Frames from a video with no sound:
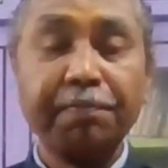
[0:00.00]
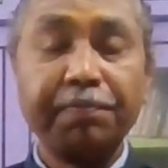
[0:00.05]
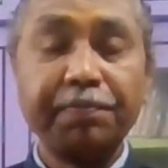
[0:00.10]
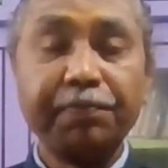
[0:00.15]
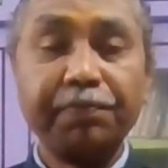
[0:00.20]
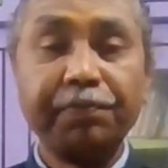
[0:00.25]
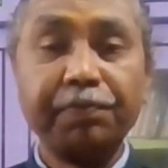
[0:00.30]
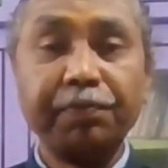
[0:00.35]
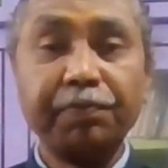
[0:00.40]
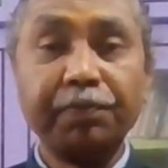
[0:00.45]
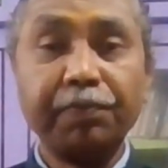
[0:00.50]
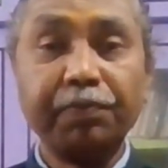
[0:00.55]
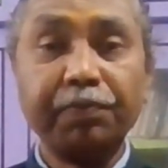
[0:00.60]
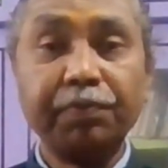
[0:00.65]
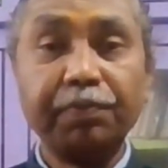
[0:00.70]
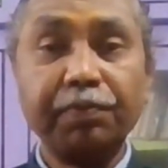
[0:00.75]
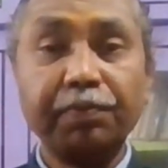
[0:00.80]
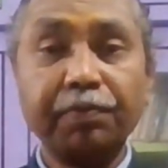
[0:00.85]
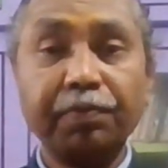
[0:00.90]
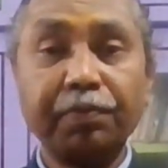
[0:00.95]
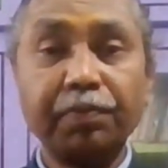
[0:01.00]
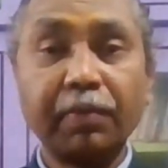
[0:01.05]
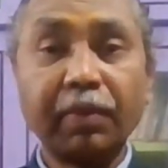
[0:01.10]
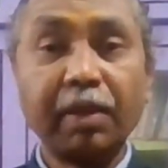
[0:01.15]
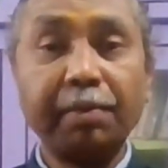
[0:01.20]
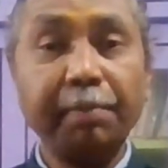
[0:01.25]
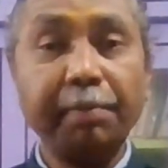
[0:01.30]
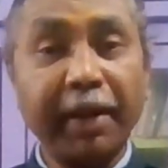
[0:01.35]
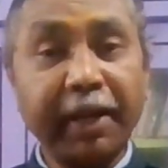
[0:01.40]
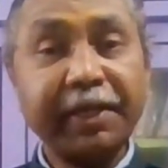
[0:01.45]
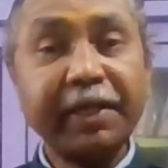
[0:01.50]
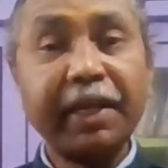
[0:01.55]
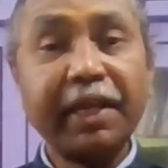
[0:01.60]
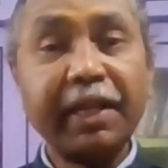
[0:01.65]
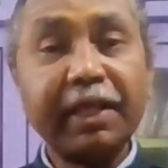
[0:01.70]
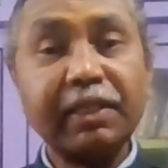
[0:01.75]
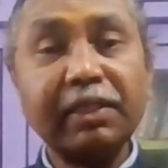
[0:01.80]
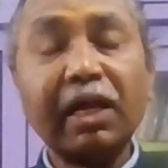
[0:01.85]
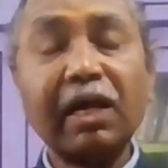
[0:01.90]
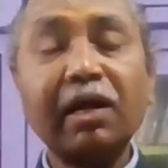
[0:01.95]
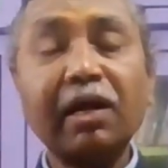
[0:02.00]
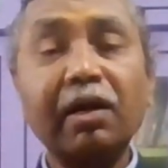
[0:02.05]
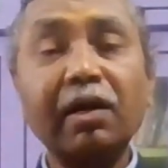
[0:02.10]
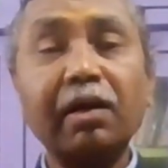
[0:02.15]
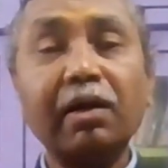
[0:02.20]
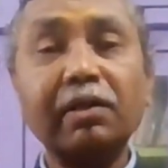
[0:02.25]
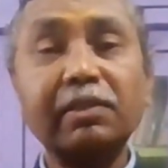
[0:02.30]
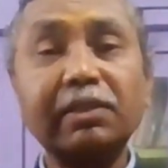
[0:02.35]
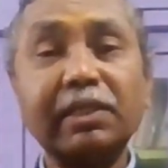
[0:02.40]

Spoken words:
maintaining the